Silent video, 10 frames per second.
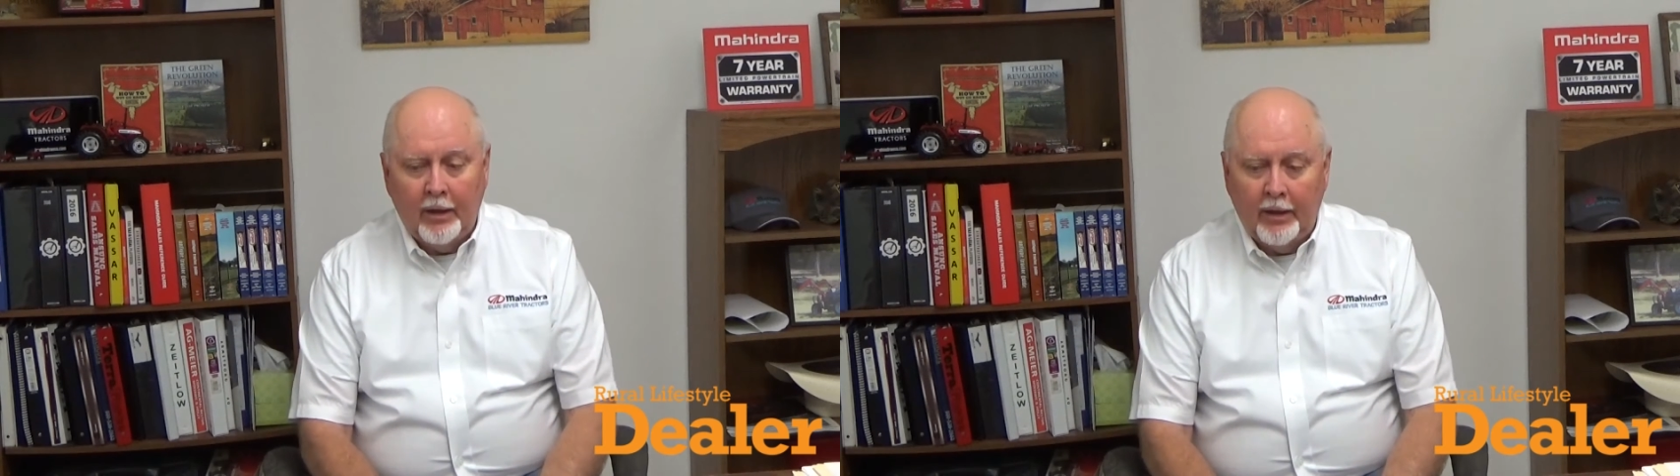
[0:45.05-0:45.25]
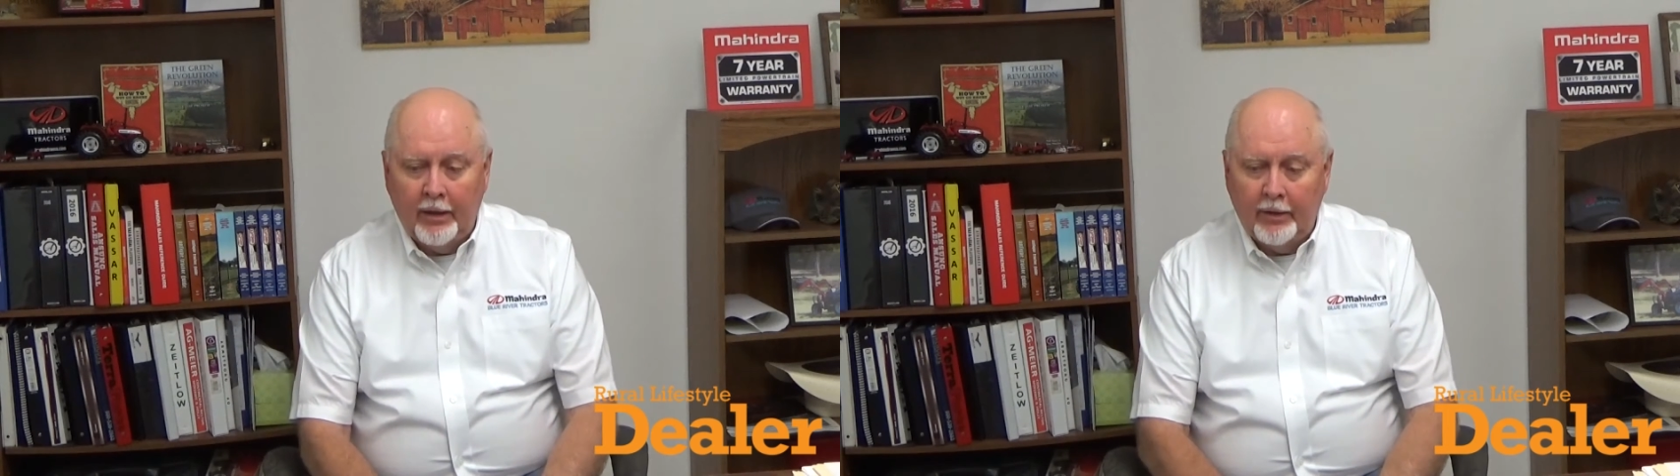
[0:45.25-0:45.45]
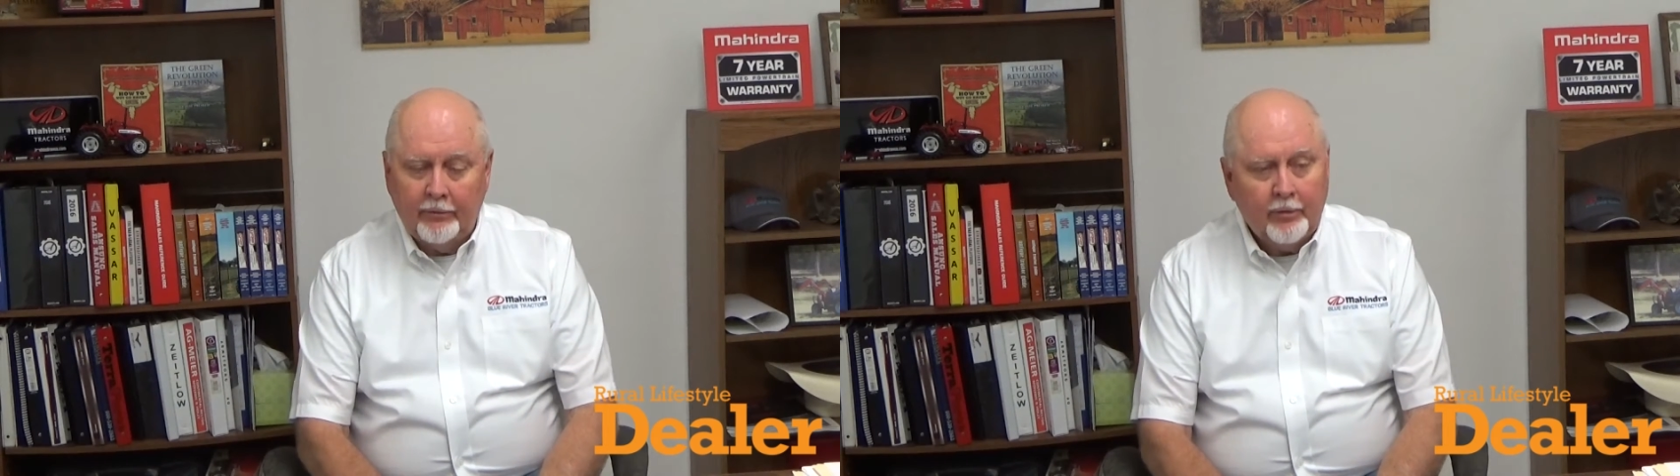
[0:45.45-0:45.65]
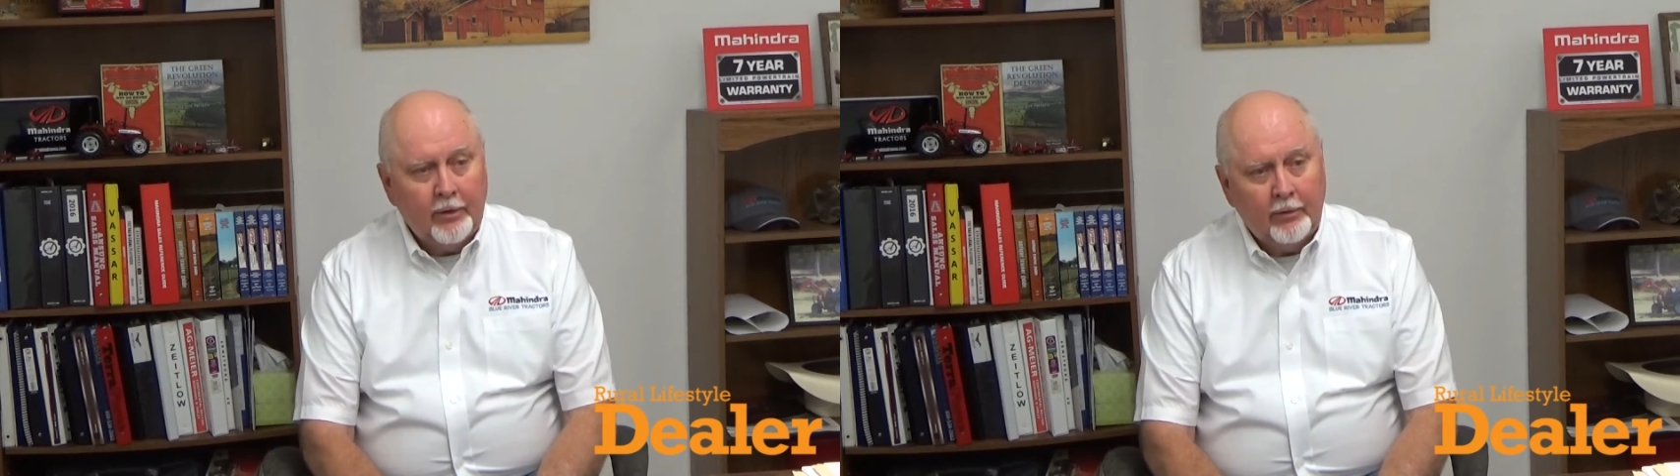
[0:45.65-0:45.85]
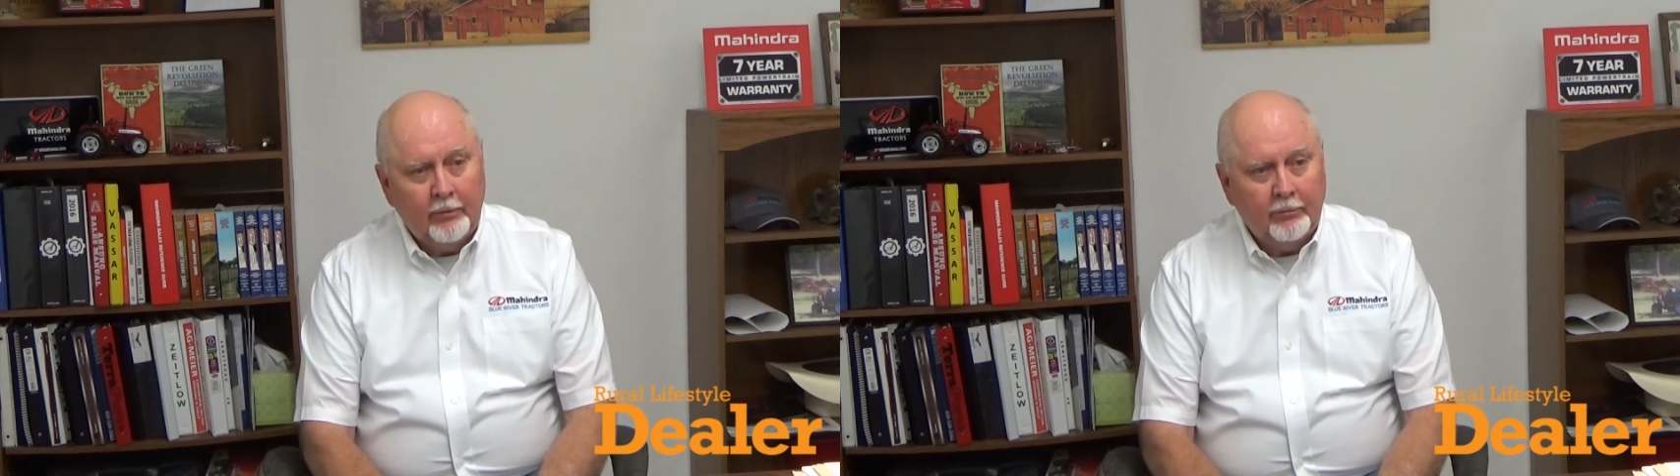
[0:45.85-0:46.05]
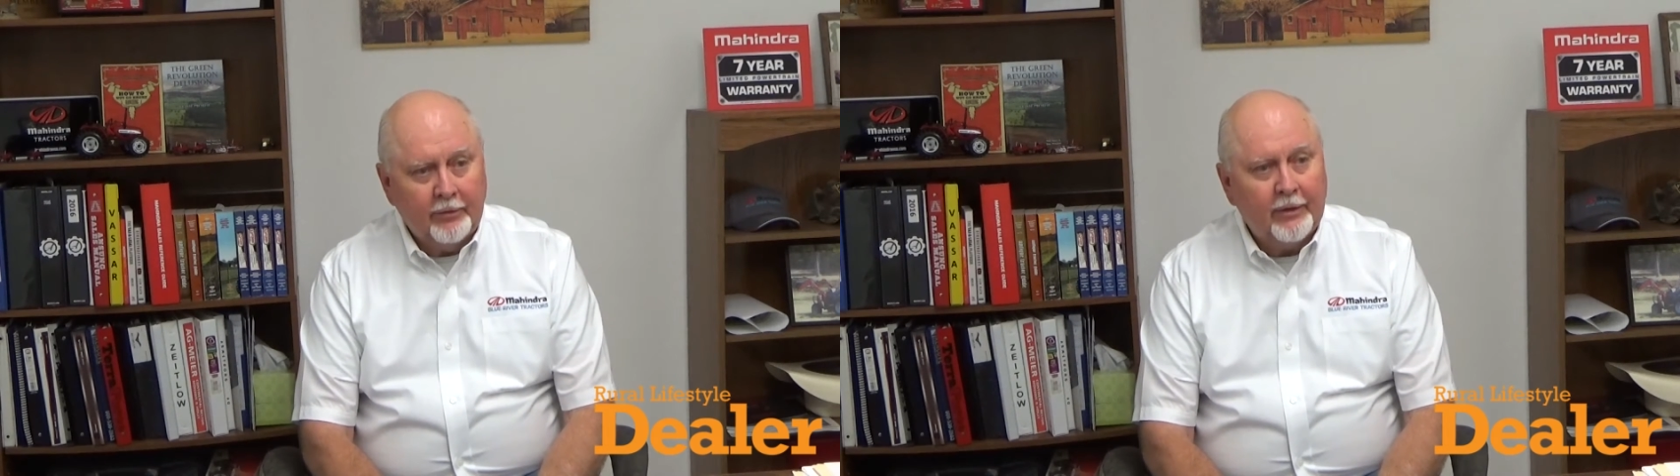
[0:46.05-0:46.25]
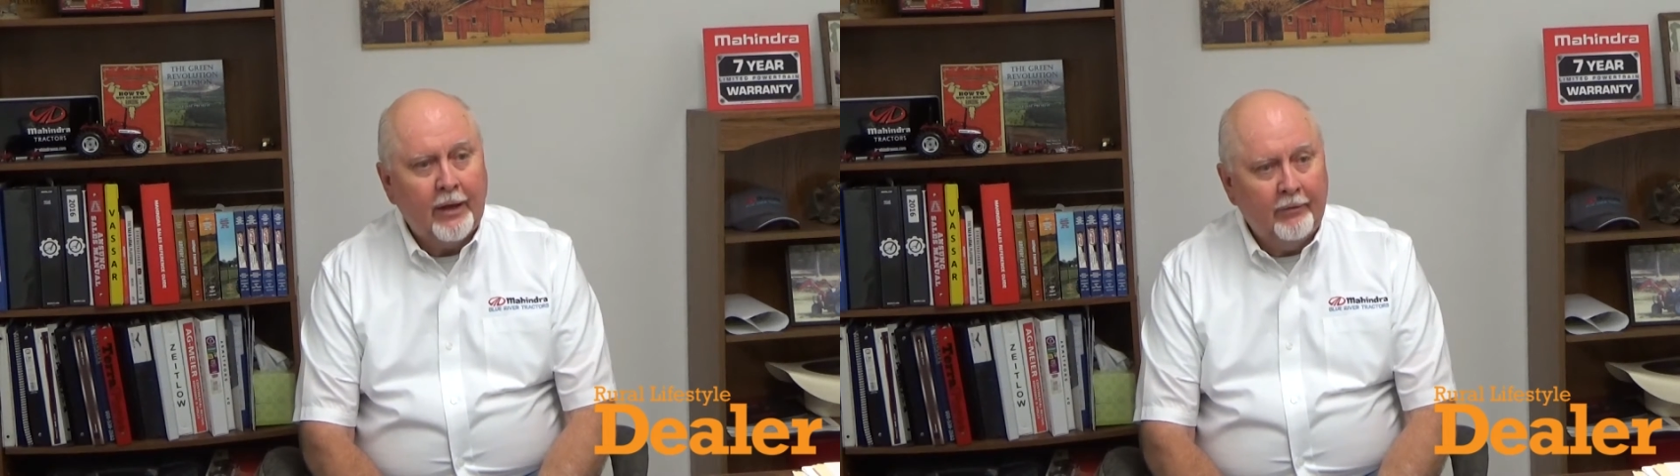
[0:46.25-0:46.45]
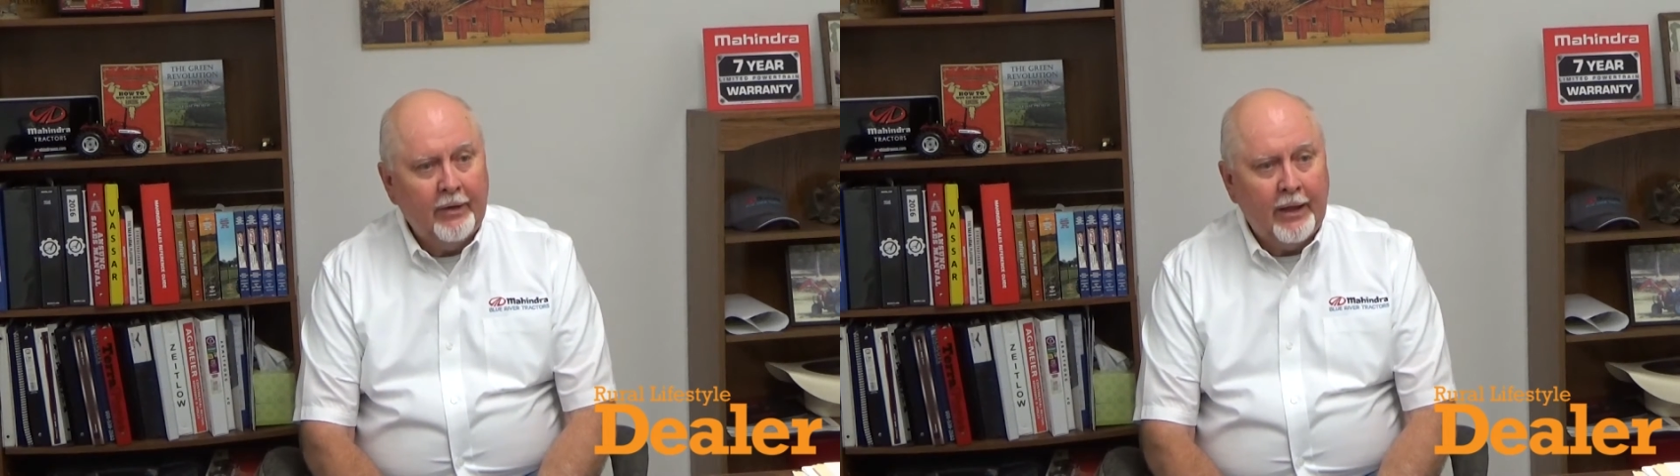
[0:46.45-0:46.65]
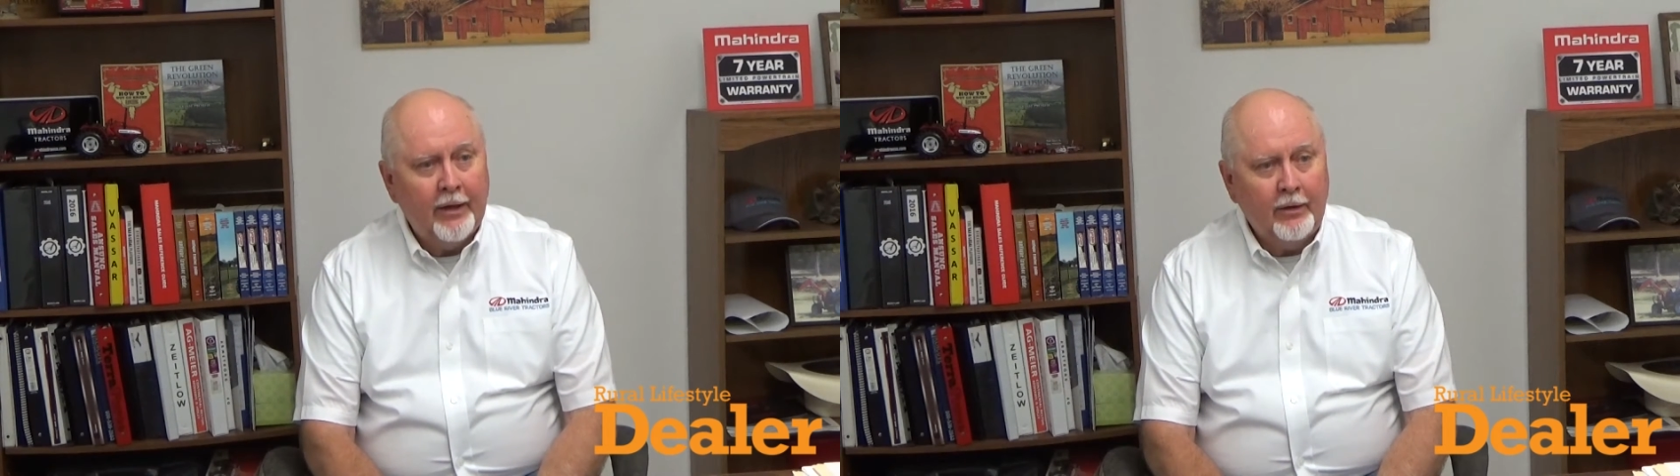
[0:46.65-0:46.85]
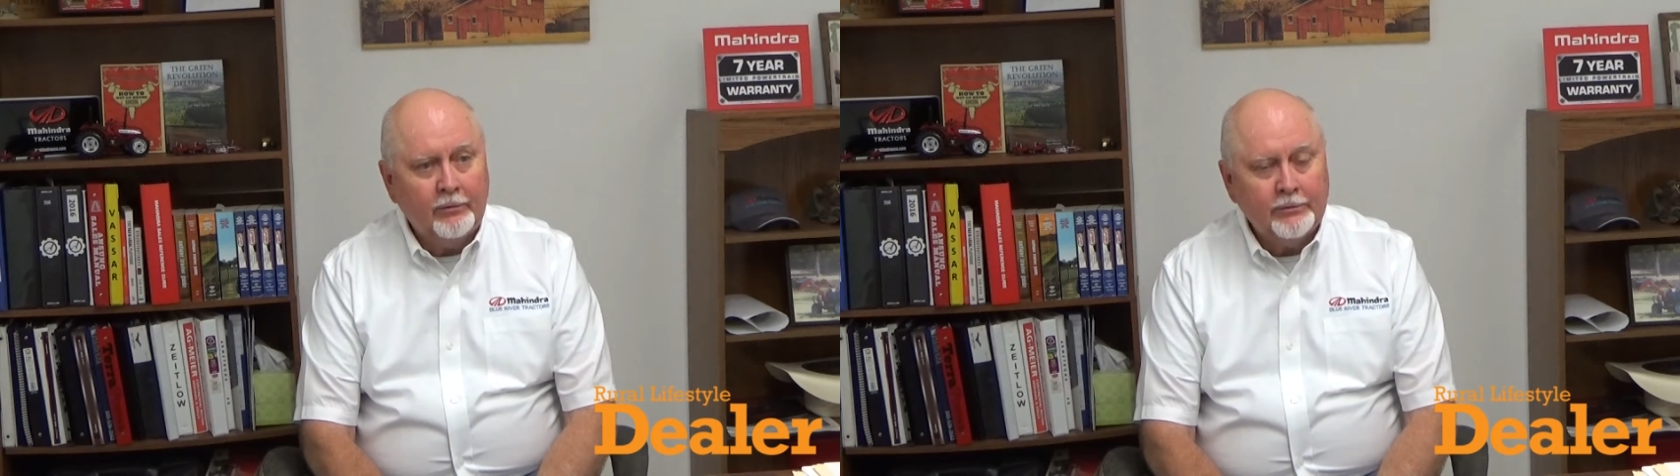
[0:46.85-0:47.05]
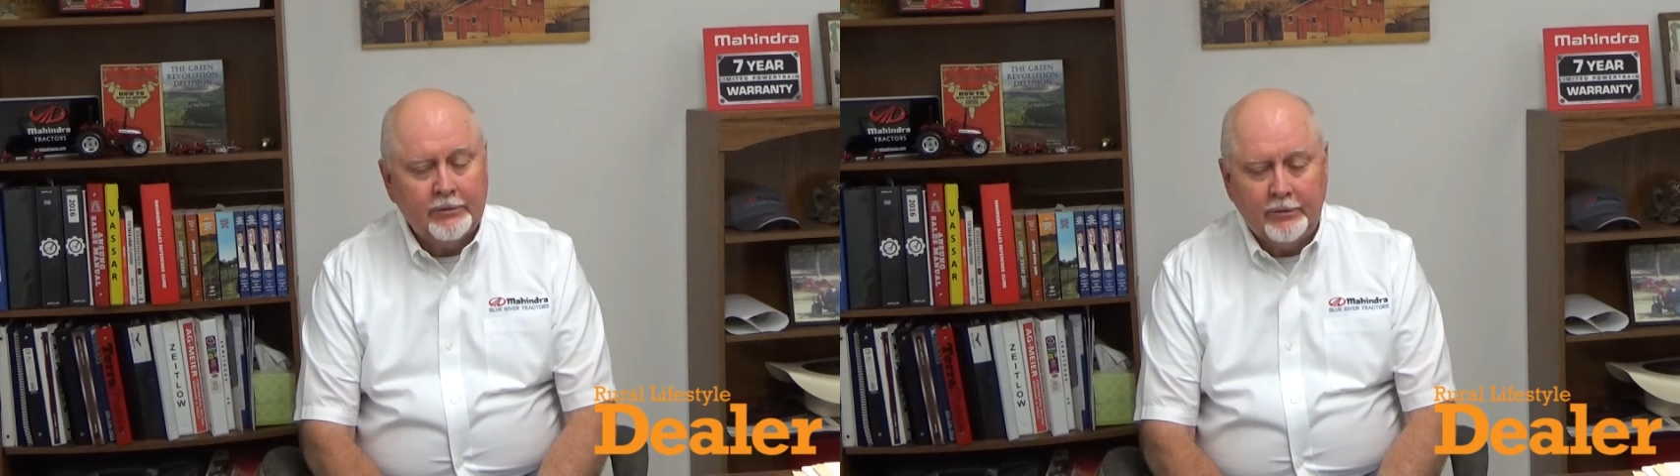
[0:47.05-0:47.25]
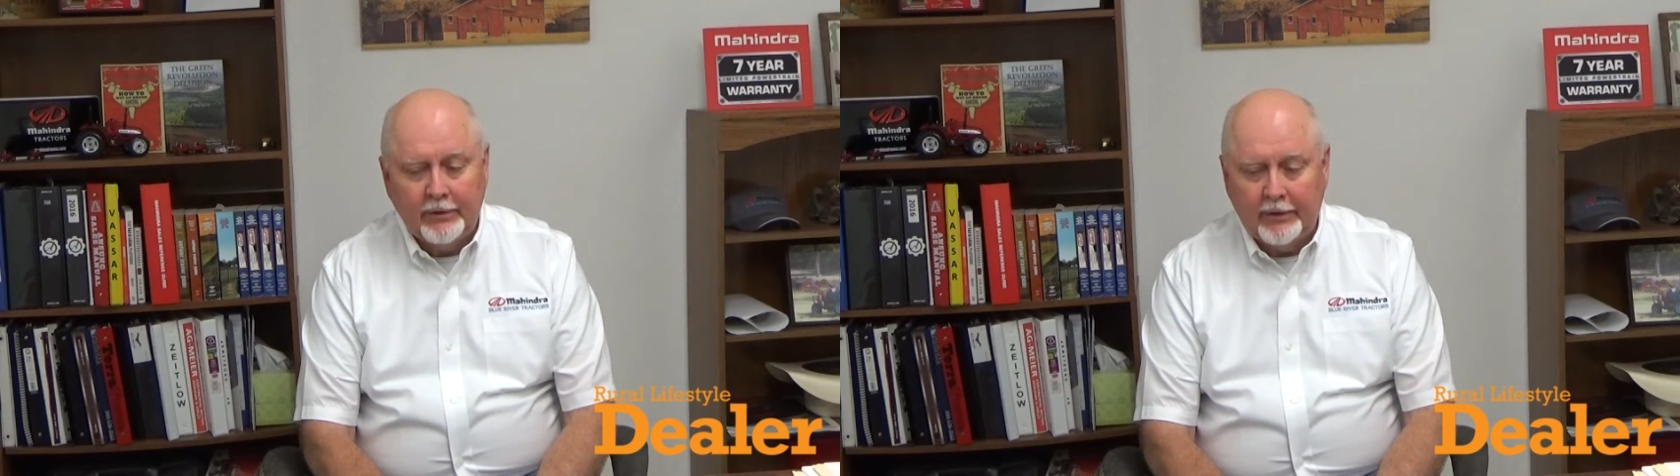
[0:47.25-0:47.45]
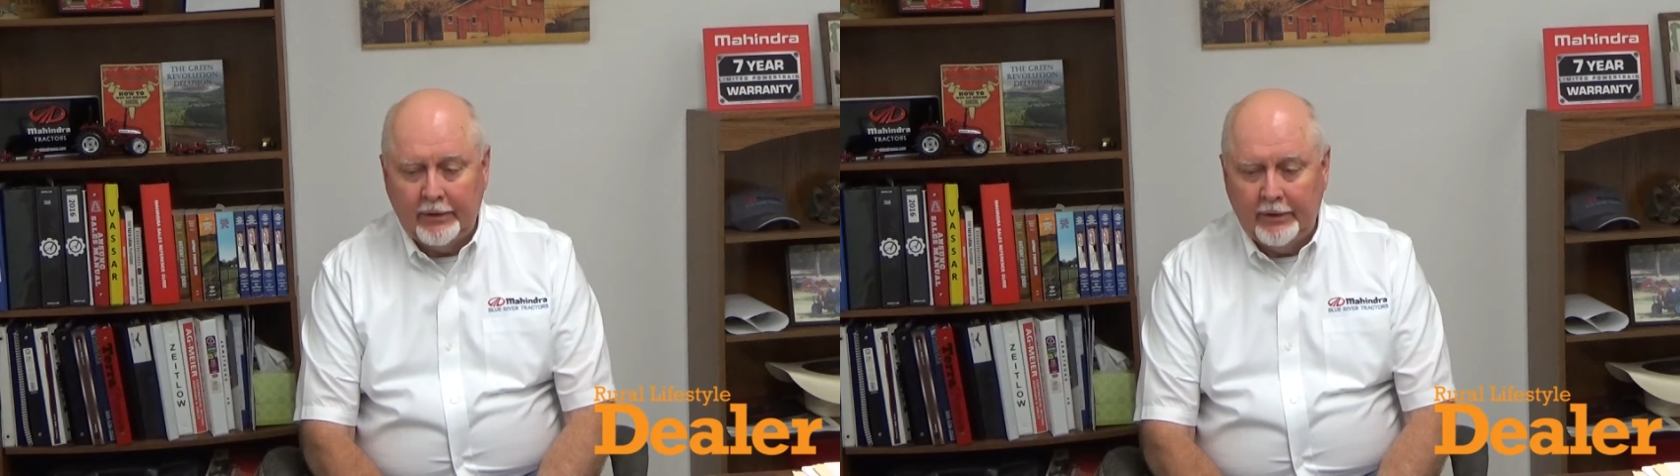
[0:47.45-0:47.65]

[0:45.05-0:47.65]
And so it was a kind of an add-on to it.